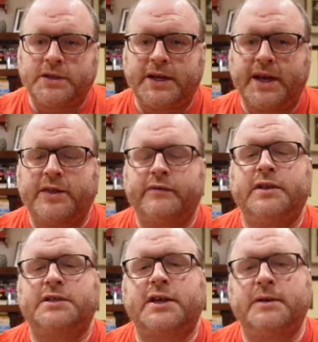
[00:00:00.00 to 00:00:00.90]
together
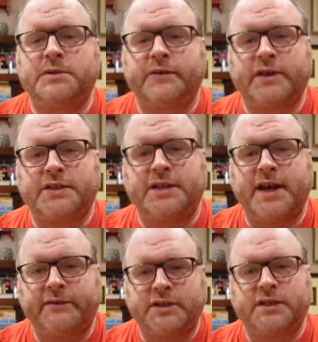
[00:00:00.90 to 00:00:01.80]
in terms of its
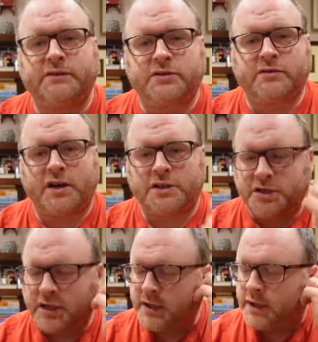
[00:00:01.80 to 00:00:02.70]
narrative
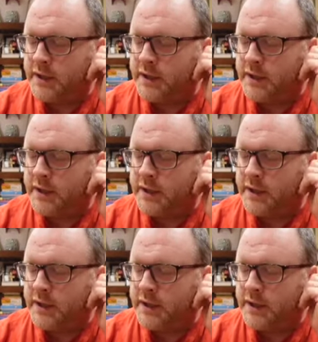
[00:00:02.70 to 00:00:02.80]
structure,